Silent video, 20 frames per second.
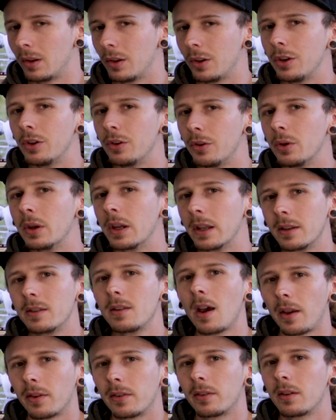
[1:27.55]
You do get
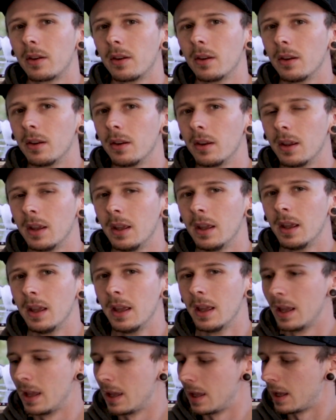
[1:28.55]
dust
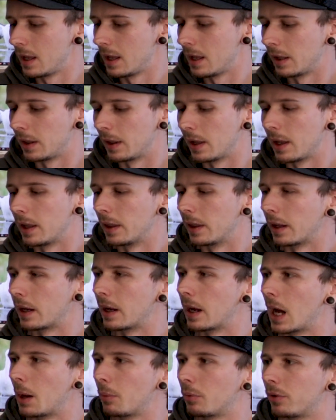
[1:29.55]
in the
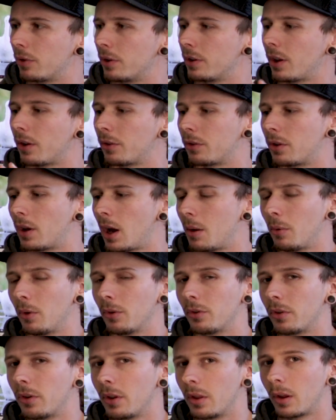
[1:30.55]
gaps, and it does come
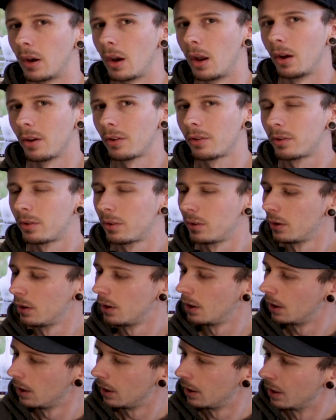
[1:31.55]
onto the glass,
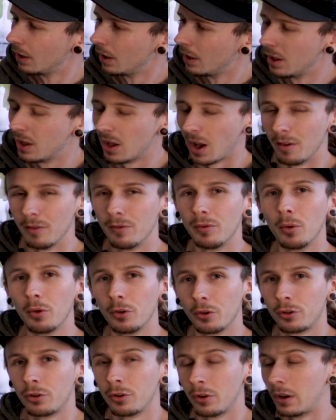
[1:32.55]

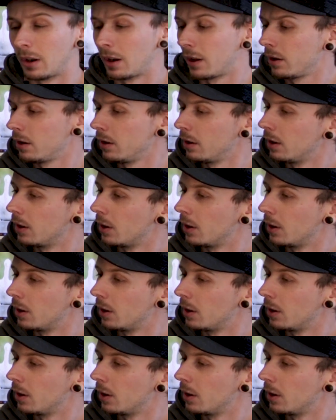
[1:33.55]
unfortunately.